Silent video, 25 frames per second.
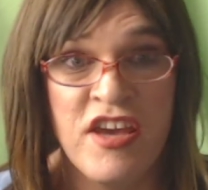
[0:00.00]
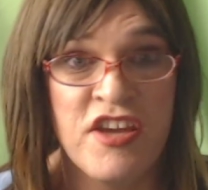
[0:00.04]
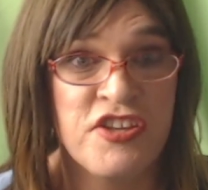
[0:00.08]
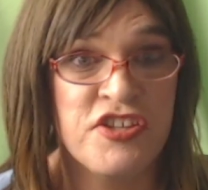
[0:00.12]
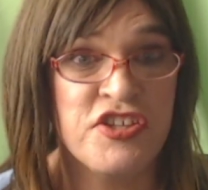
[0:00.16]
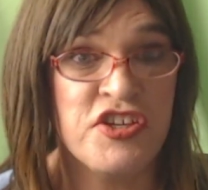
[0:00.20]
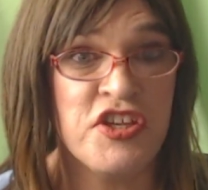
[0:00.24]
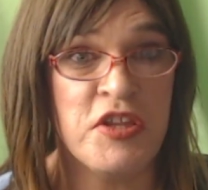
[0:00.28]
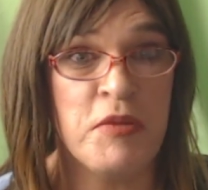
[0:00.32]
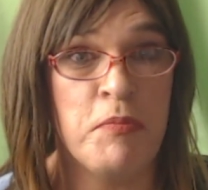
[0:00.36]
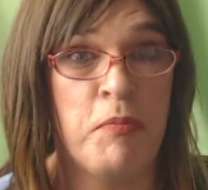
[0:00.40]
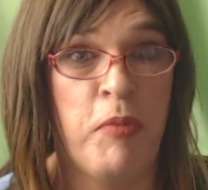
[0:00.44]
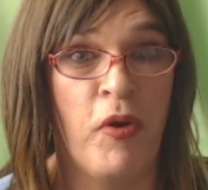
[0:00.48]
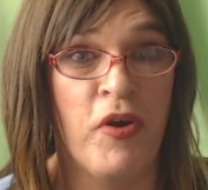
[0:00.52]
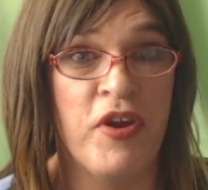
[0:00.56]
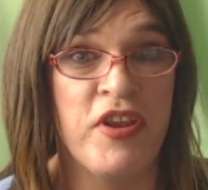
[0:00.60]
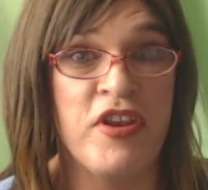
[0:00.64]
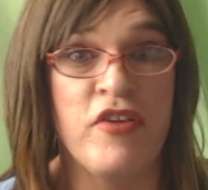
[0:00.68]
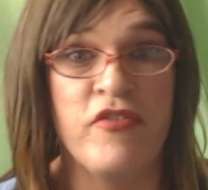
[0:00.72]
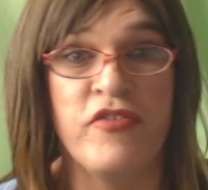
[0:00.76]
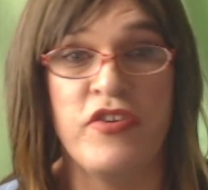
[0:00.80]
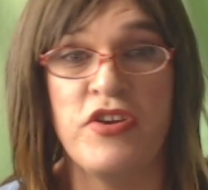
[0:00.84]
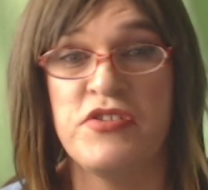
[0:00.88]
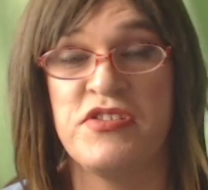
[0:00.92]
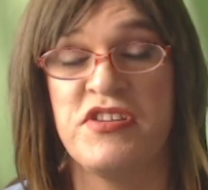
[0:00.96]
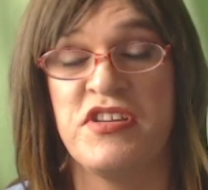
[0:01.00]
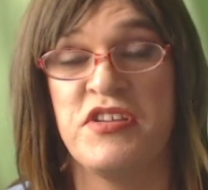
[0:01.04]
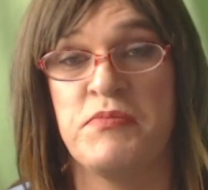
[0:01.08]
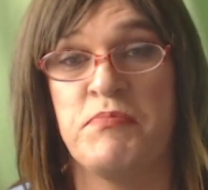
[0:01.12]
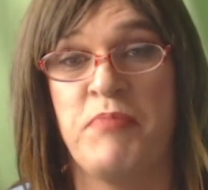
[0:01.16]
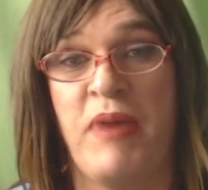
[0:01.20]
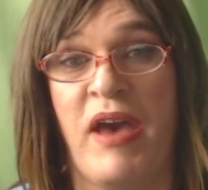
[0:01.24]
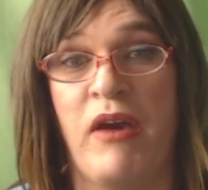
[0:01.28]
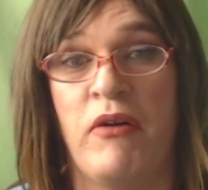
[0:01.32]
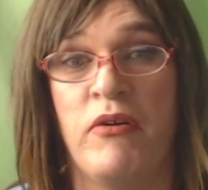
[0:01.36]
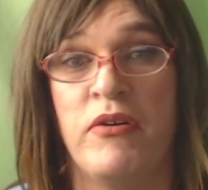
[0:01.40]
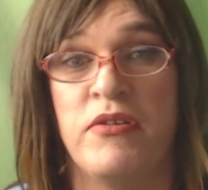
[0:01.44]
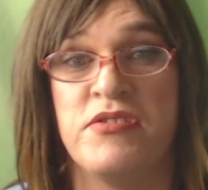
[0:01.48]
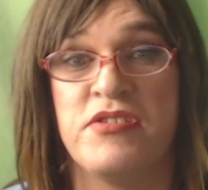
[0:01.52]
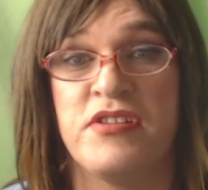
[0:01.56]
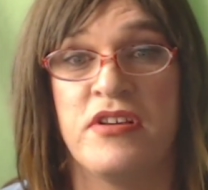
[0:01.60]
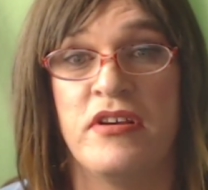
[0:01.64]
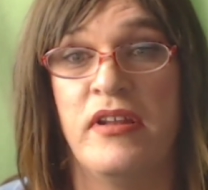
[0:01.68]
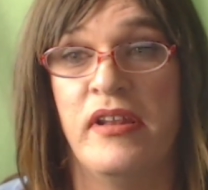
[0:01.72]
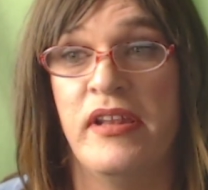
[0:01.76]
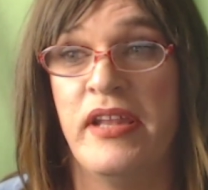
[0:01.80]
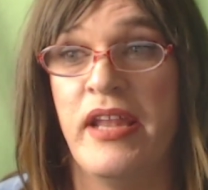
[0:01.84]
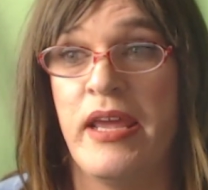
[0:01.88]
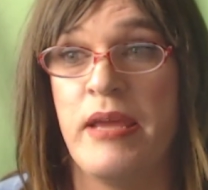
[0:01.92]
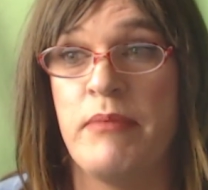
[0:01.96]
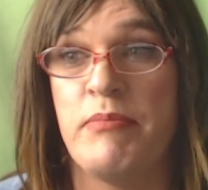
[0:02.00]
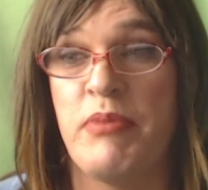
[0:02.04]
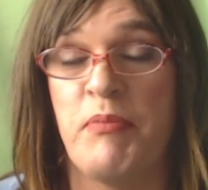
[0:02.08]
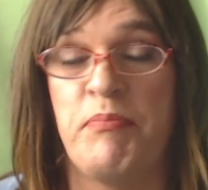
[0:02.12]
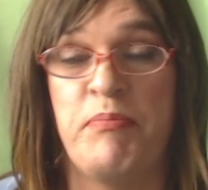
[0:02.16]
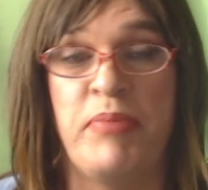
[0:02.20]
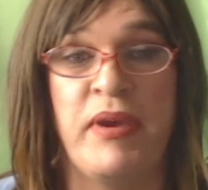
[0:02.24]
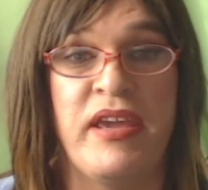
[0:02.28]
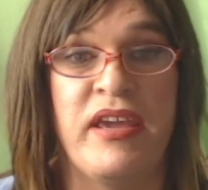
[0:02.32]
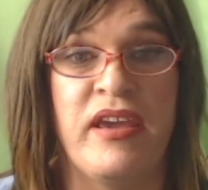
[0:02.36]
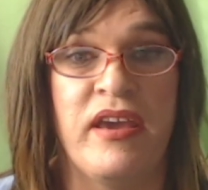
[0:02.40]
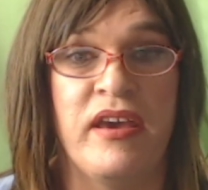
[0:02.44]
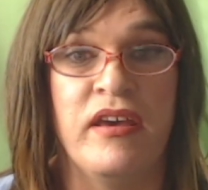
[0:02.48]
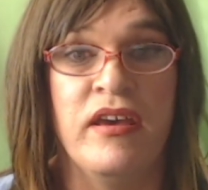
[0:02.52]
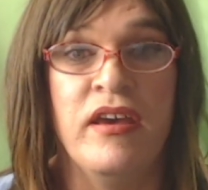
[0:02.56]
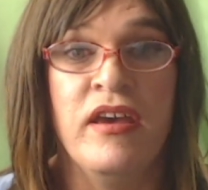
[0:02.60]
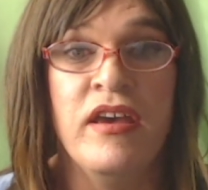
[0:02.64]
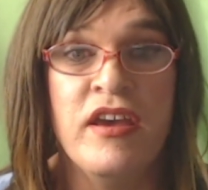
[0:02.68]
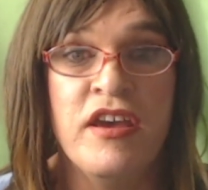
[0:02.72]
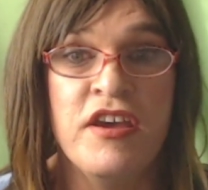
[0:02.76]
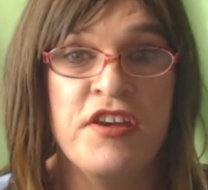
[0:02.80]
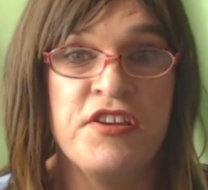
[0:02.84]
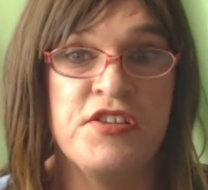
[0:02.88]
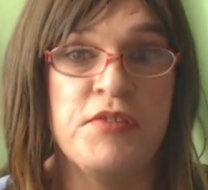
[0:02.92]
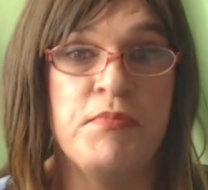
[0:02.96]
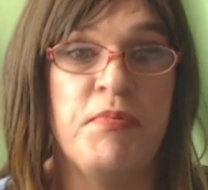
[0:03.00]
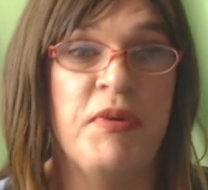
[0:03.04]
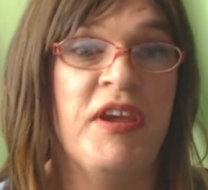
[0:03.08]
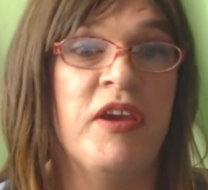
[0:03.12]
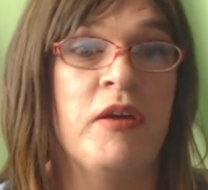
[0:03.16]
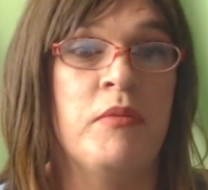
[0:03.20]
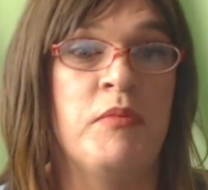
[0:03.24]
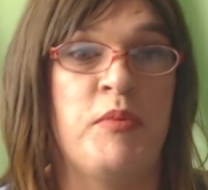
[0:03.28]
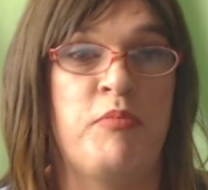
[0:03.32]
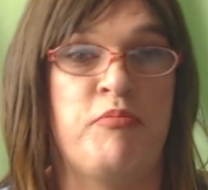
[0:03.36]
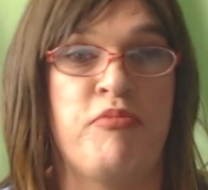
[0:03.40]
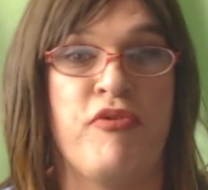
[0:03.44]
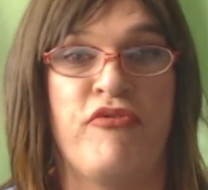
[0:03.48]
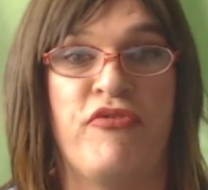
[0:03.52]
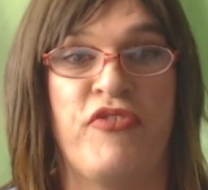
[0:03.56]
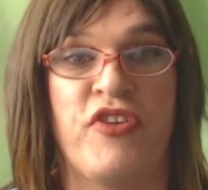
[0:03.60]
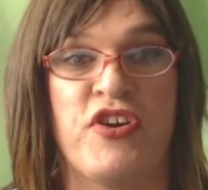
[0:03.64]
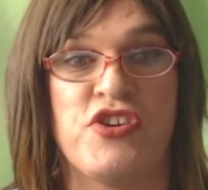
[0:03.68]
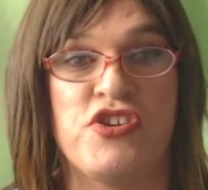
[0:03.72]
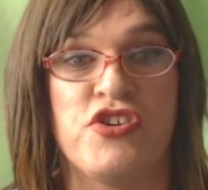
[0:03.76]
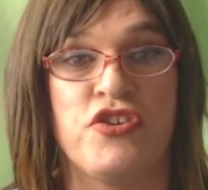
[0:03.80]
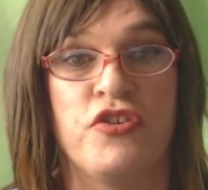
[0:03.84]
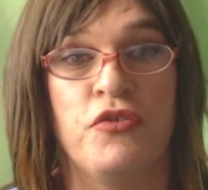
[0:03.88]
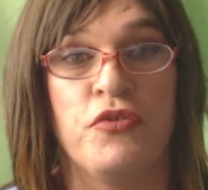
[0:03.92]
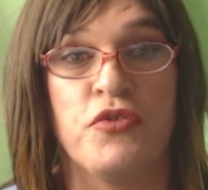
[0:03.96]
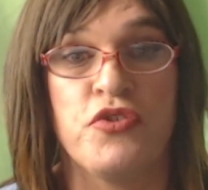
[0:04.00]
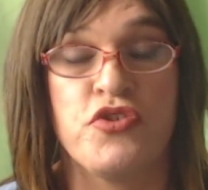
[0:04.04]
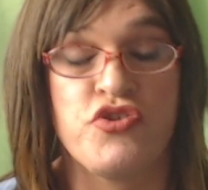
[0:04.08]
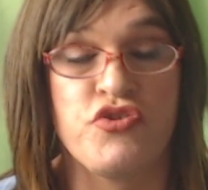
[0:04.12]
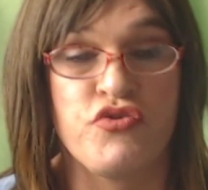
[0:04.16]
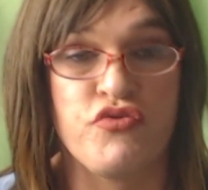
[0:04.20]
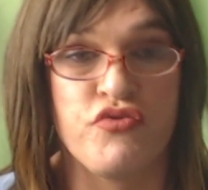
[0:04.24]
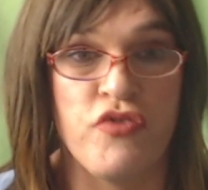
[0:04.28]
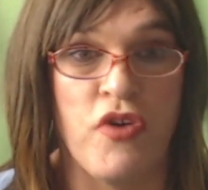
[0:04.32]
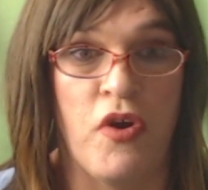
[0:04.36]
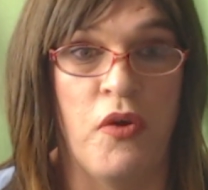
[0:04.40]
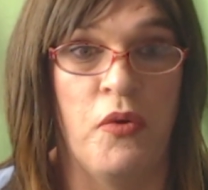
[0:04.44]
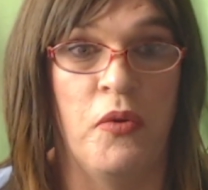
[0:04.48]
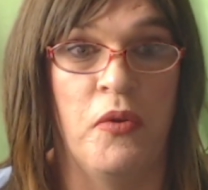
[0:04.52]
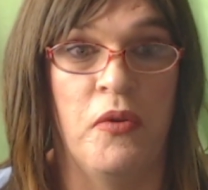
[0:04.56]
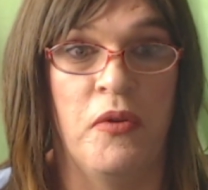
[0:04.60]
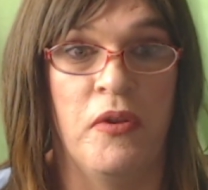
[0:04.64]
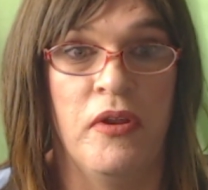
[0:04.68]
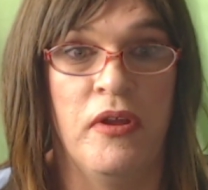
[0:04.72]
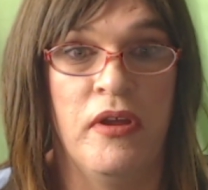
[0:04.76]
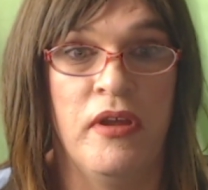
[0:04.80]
to the point of using his power as a Labour peer to become a professional troll.